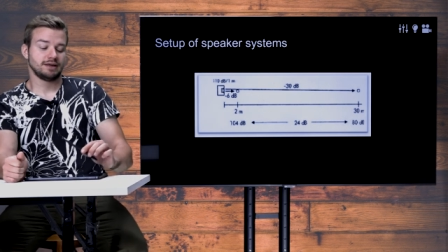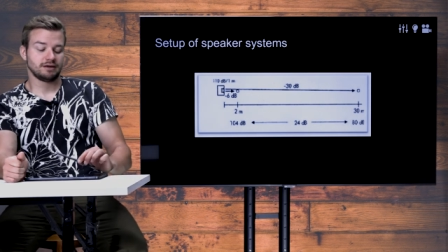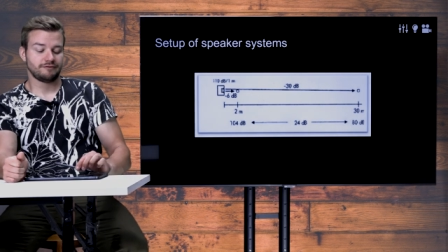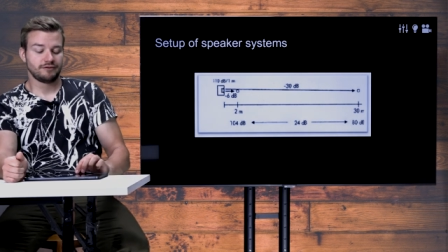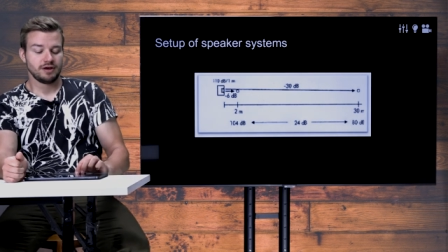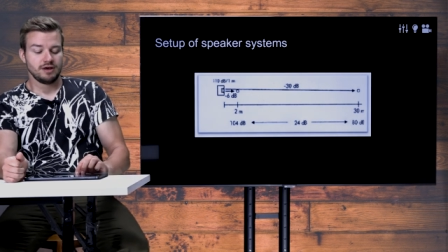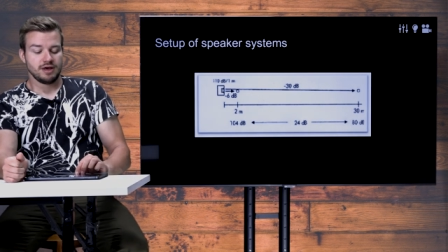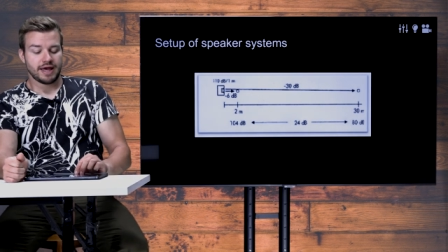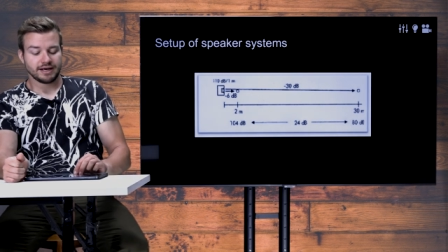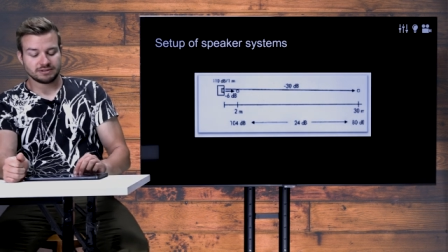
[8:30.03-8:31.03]
lot of
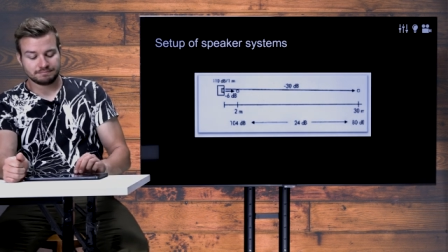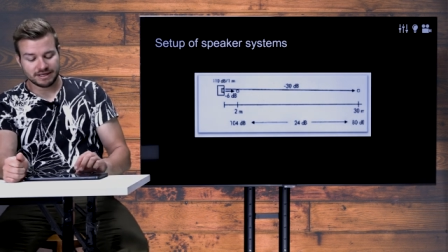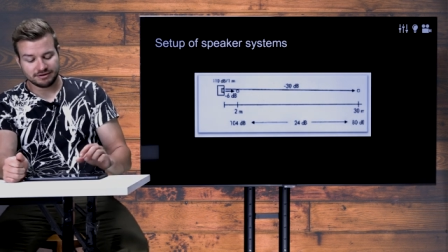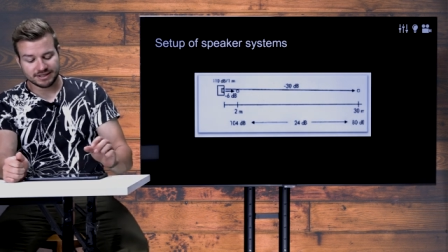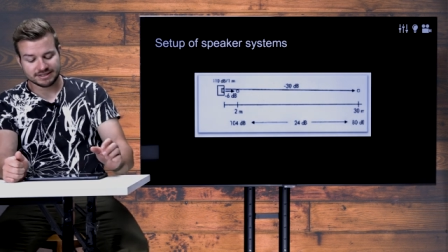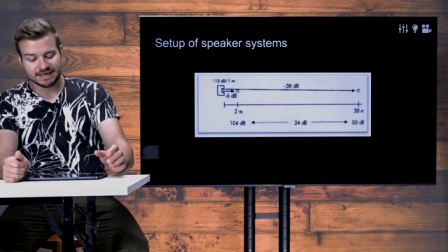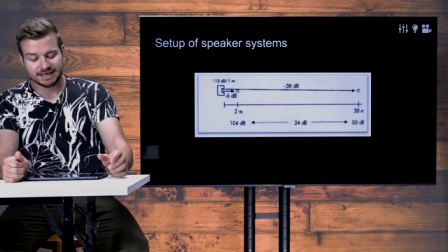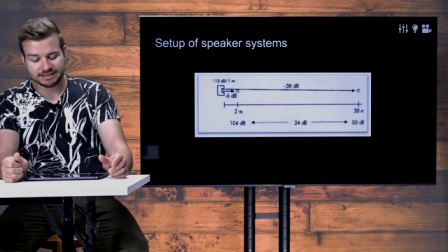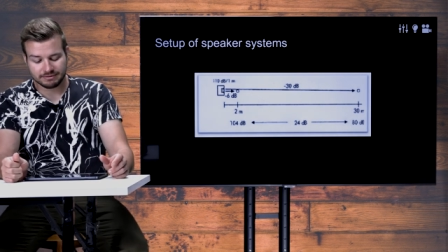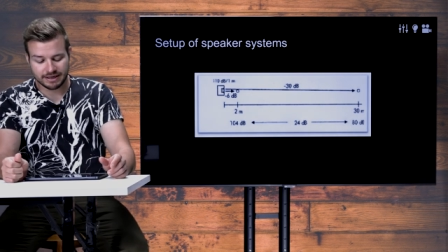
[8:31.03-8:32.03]
experience
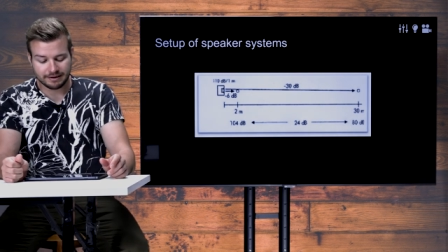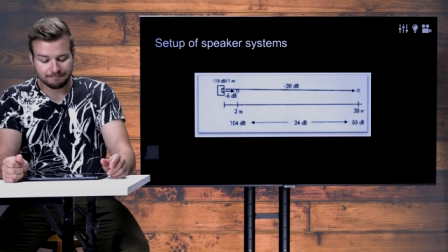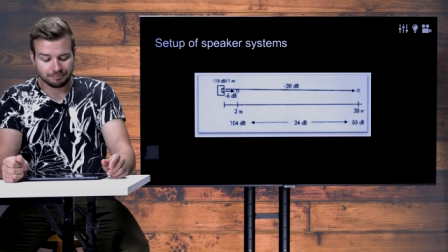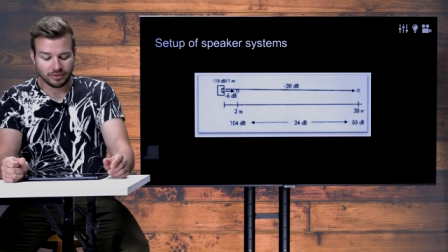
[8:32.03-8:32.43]
as well.